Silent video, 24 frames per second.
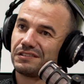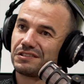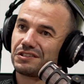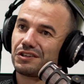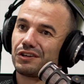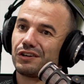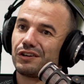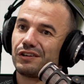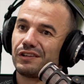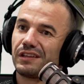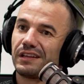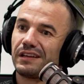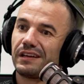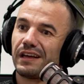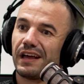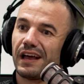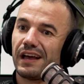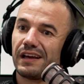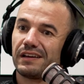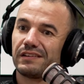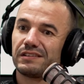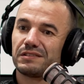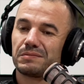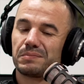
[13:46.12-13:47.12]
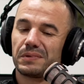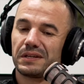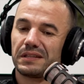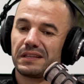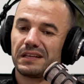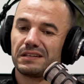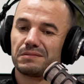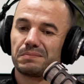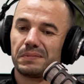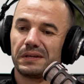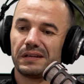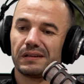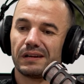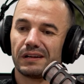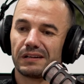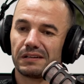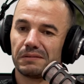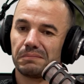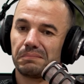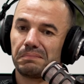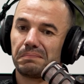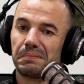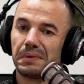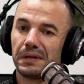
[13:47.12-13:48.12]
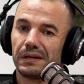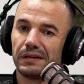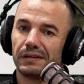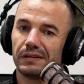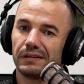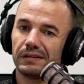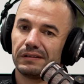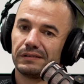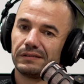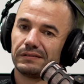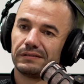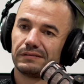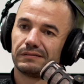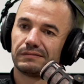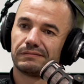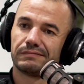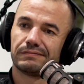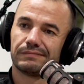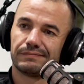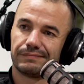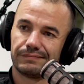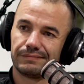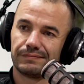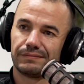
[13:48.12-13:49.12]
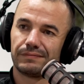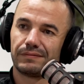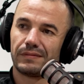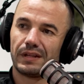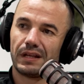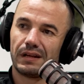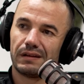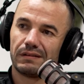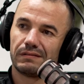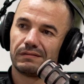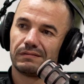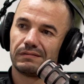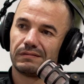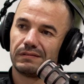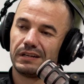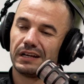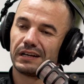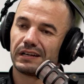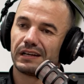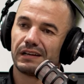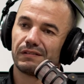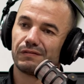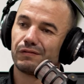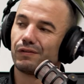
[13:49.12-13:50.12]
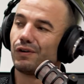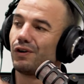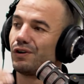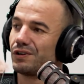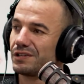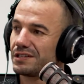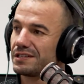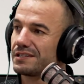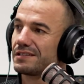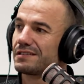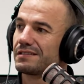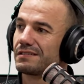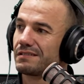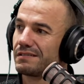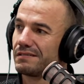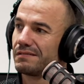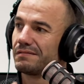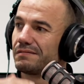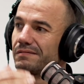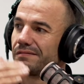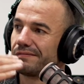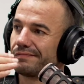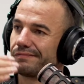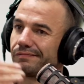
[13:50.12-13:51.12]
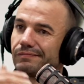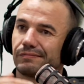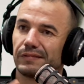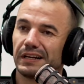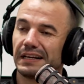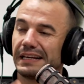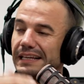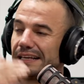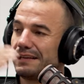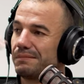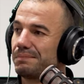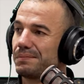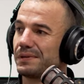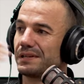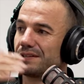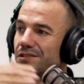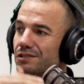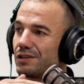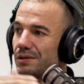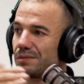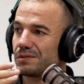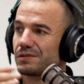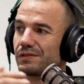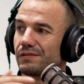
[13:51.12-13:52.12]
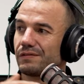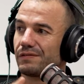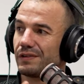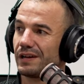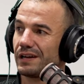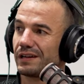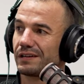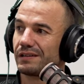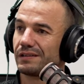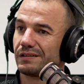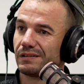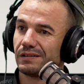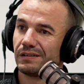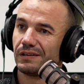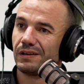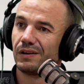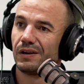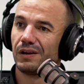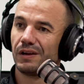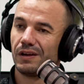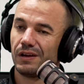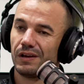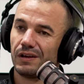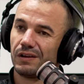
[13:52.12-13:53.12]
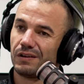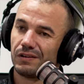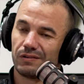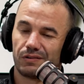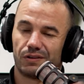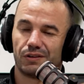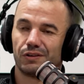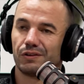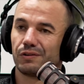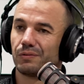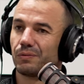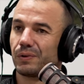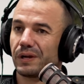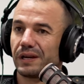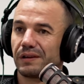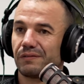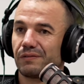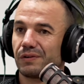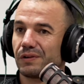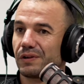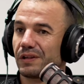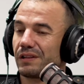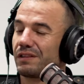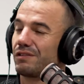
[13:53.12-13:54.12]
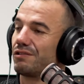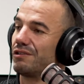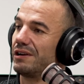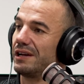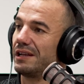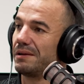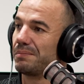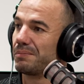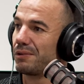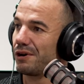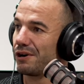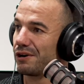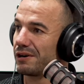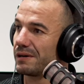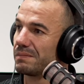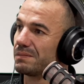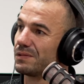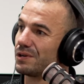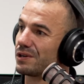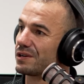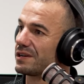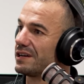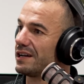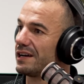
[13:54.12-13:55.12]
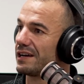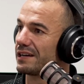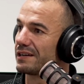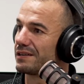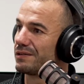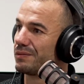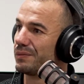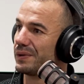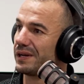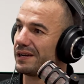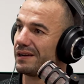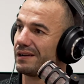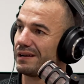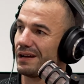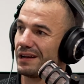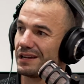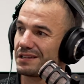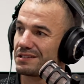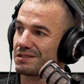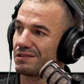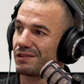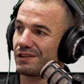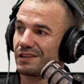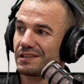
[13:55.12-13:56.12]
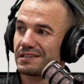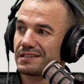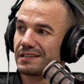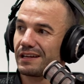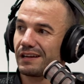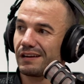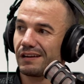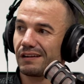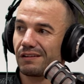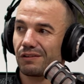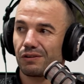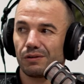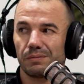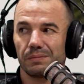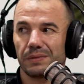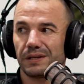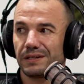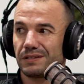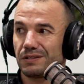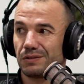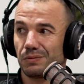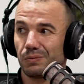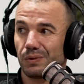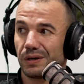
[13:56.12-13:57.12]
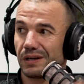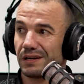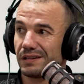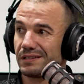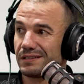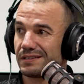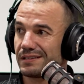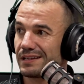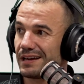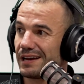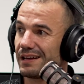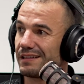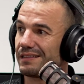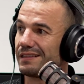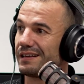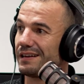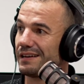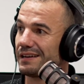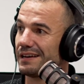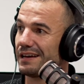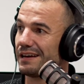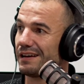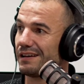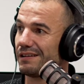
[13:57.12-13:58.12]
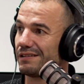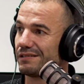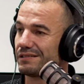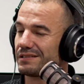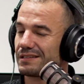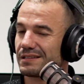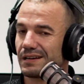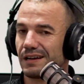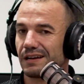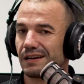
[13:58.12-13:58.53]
So there has, but there's been like a big, like advanced leap in terms of like you know, whatever 3D program looked like when I started studying compared to what is out there now, it's